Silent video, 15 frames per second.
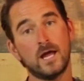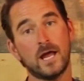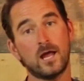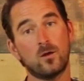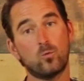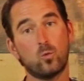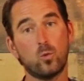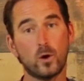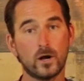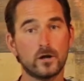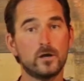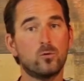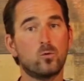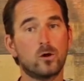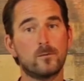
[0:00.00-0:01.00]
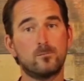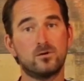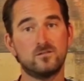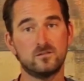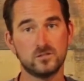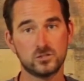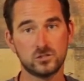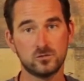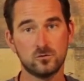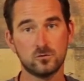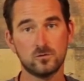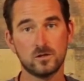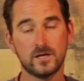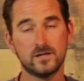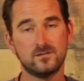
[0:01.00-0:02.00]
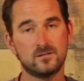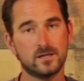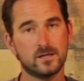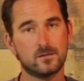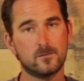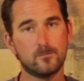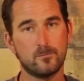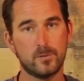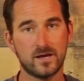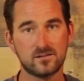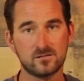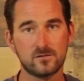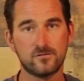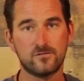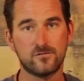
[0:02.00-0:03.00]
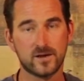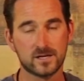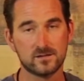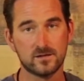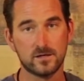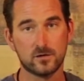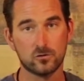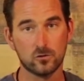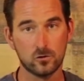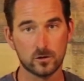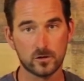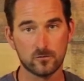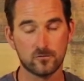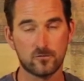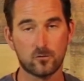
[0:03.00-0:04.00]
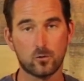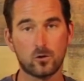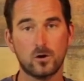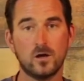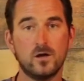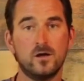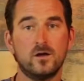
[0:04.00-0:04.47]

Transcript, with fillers: and where you want to position those lights to get the best effect that you're looking for.